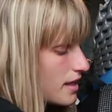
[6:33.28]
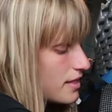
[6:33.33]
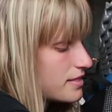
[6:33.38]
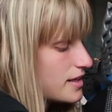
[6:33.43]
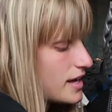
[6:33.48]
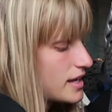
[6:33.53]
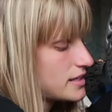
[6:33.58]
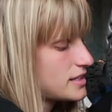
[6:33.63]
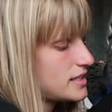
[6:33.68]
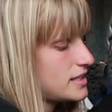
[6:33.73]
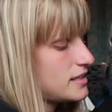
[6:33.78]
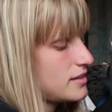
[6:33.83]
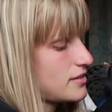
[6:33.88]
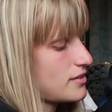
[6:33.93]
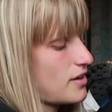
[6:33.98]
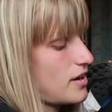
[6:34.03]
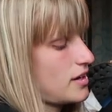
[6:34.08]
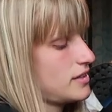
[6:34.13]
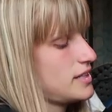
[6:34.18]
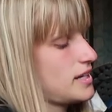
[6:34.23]
Then
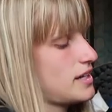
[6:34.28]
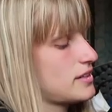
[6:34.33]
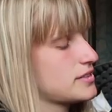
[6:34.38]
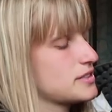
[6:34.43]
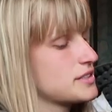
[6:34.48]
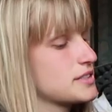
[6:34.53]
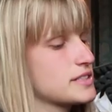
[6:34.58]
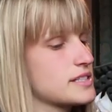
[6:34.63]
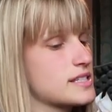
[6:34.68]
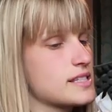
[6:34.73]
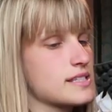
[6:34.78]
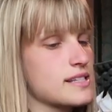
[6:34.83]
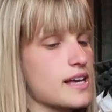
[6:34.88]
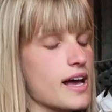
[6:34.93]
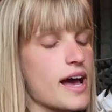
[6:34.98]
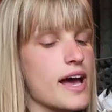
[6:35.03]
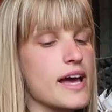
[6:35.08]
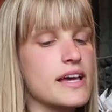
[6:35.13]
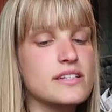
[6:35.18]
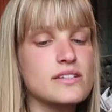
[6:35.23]
here on the other
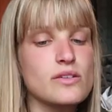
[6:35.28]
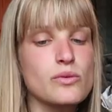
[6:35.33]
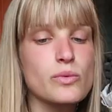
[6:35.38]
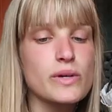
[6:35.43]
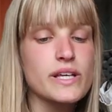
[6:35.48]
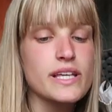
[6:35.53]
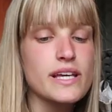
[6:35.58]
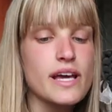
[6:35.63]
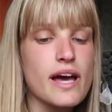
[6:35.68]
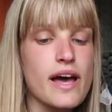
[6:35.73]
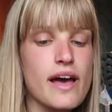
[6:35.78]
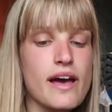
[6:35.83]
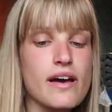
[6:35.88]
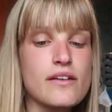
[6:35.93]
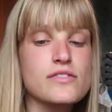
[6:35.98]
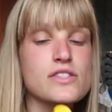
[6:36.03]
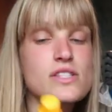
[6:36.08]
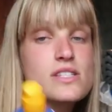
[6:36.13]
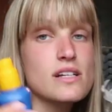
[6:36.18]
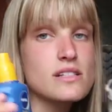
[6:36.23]
side, we
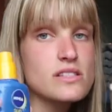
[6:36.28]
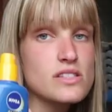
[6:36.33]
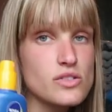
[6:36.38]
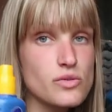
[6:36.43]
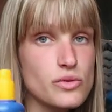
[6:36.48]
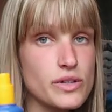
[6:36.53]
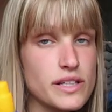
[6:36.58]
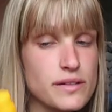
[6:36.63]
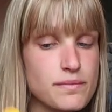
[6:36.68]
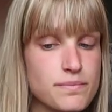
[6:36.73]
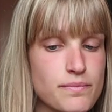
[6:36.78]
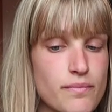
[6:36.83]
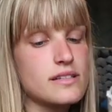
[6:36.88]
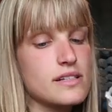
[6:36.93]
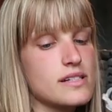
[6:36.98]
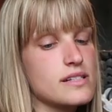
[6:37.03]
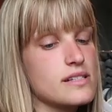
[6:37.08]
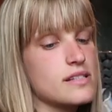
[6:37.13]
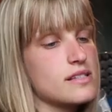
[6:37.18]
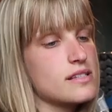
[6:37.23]
have sunscreen.
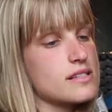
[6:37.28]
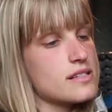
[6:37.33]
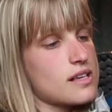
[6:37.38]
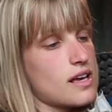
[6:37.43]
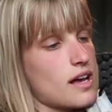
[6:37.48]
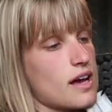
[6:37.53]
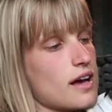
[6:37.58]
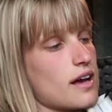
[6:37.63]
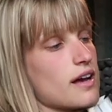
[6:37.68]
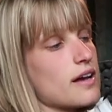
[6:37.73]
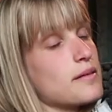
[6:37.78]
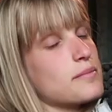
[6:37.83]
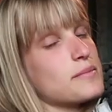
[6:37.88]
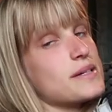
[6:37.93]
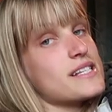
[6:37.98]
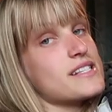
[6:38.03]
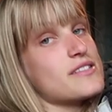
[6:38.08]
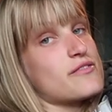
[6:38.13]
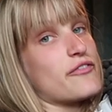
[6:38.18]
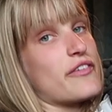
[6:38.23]
This
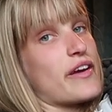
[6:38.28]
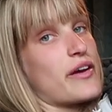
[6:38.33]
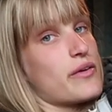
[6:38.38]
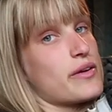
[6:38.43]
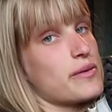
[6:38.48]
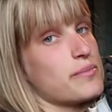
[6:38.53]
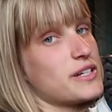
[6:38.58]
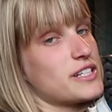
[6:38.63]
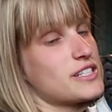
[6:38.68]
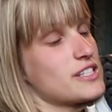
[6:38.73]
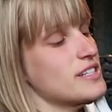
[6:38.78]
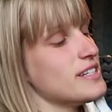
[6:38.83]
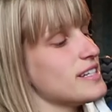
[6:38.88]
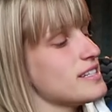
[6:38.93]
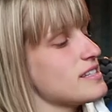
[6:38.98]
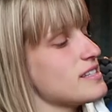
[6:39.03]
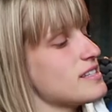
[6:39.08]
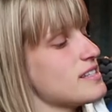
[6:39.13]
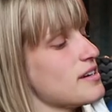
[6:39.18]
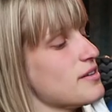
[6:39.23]
is very much
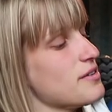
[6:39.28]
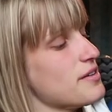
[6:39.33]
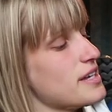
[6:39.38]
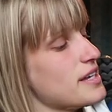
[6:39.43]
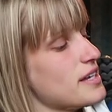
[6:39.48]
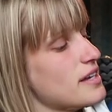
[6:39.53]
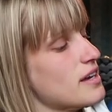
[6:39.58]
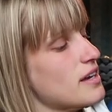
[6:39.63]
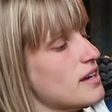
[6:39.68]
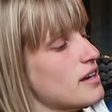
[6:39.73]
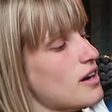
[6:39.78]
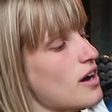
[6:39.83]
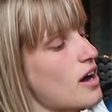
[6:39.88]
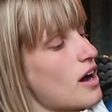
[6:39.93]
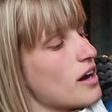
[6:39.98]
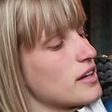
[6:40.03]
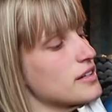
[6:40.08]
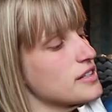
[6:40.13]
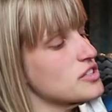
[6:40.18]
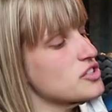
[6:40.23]
necessary
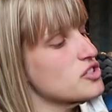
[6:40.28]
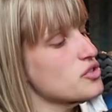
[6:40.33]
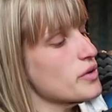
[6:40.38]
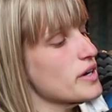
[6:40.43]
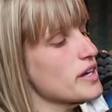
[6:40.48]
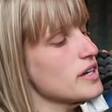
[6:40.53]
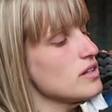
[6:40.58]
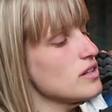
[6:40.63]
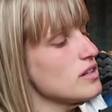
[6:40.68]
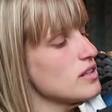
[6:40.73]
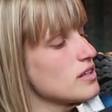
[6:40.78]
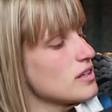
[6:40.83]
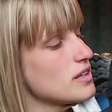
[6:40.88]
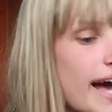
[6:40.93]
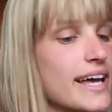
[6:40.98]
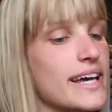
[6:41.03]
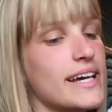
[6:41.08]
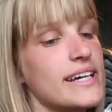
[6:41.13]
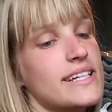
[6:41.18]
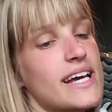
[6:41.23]
on the trail.
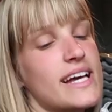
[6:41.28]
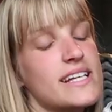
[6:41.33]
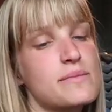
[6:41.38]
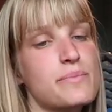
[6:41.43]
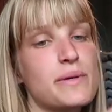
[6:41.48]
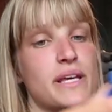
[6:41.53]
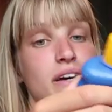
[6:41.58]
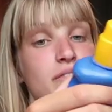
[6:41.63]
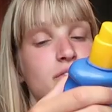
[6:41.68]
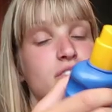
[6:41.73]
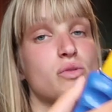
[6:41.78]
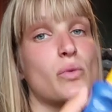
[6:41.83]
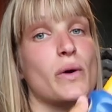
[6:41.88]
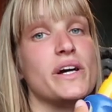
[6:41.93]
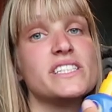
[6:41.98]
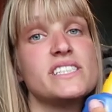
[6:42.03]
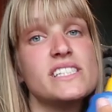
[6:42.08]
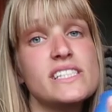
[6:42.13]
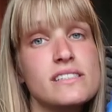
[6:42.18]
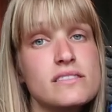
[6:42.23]
I had SPF
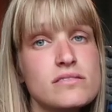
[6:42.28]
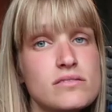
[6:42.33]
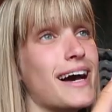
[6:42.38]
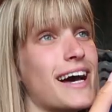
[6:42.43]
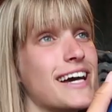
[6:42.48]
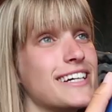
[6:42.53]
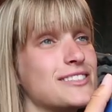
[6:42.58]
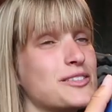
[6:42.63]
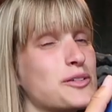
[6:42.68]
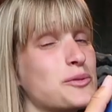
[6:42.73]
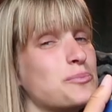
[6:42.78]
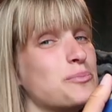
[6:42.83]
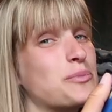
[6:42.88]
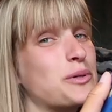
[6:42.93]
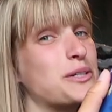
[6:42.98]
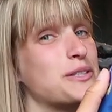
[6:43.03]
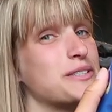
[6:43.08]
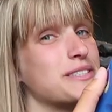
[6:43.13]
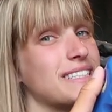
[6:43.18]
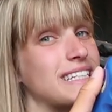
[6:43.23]
20. I don't
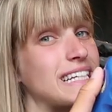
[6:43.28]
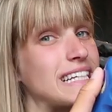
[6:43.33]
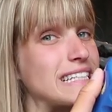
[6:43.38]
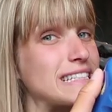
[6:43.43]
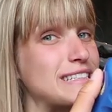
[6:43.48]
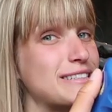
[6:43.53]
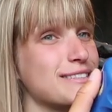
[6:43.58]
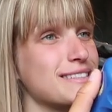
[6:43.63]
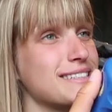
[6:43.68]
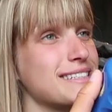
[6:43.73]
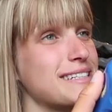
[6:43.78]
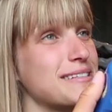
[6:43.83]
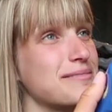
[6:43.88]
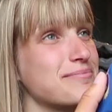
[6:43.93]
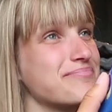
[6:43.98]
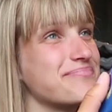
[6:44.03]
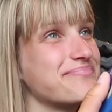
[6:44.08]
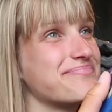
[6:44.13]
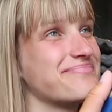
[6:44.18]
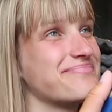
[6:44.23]
burn easily.